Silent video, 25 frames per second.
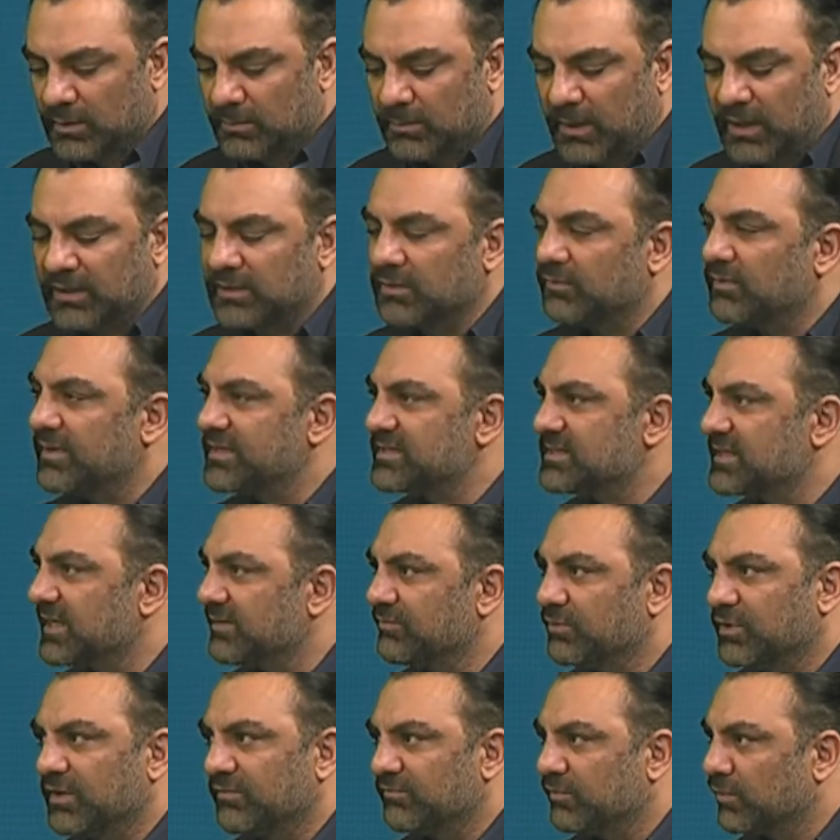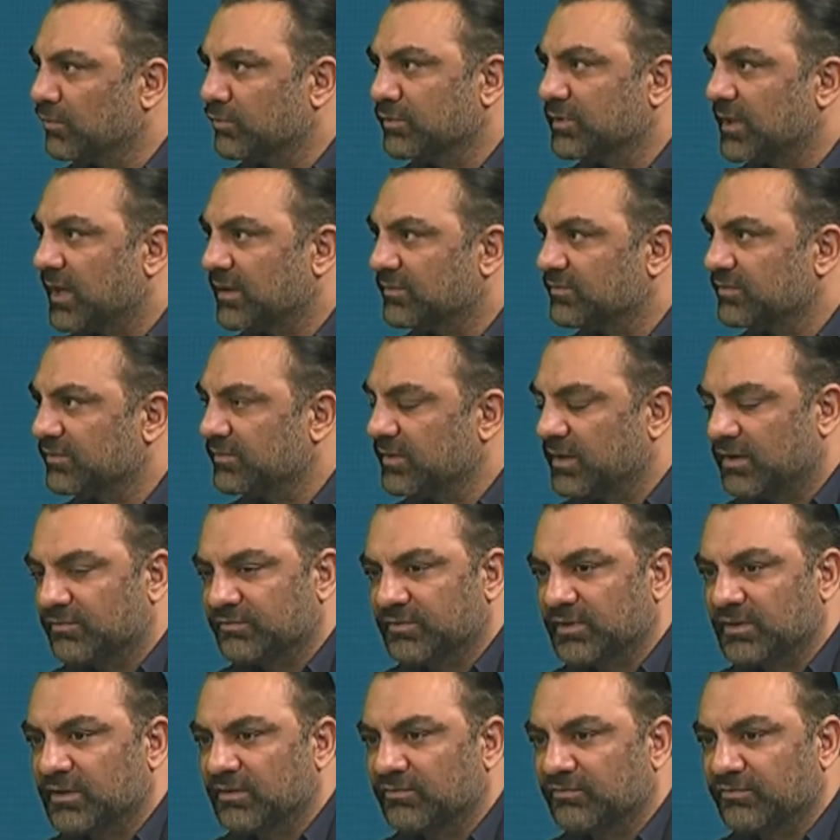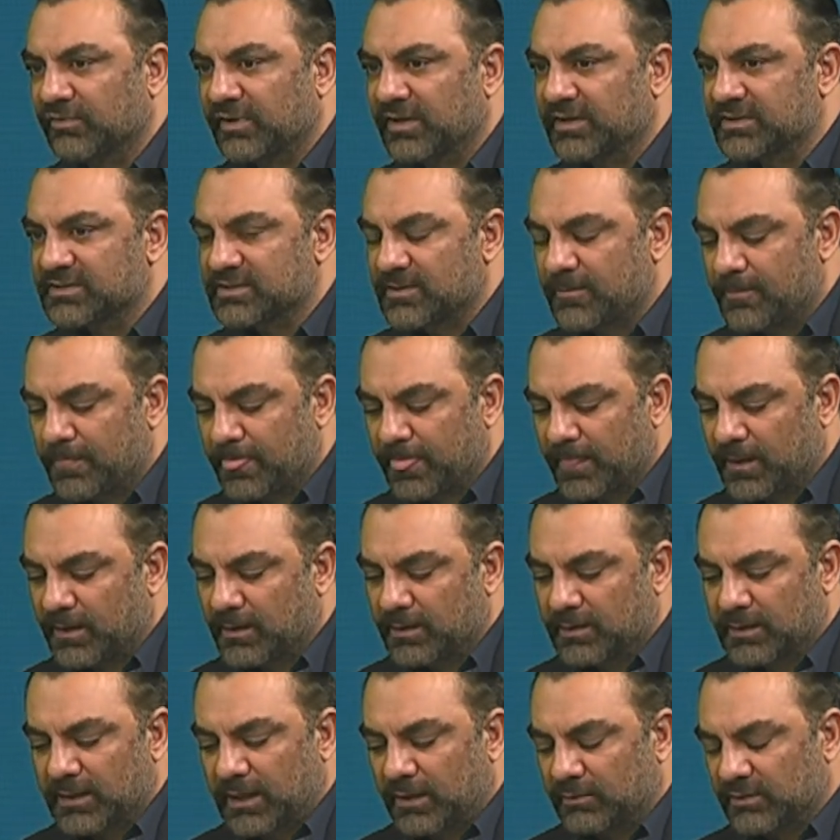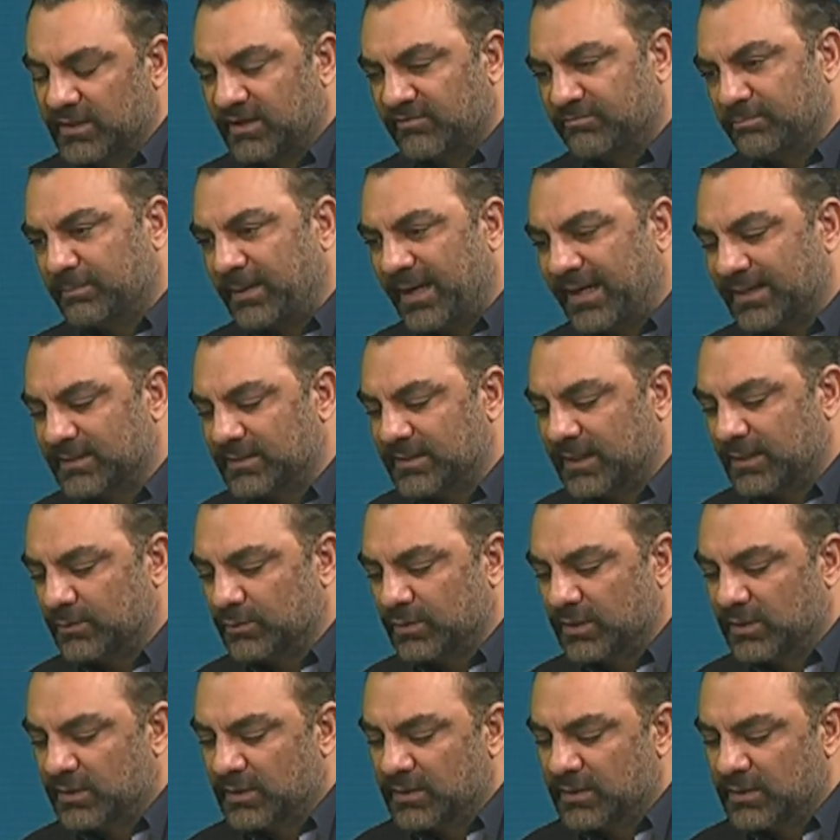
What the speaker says: Otherwise, they would have looked after the affairs. Now they have backed out.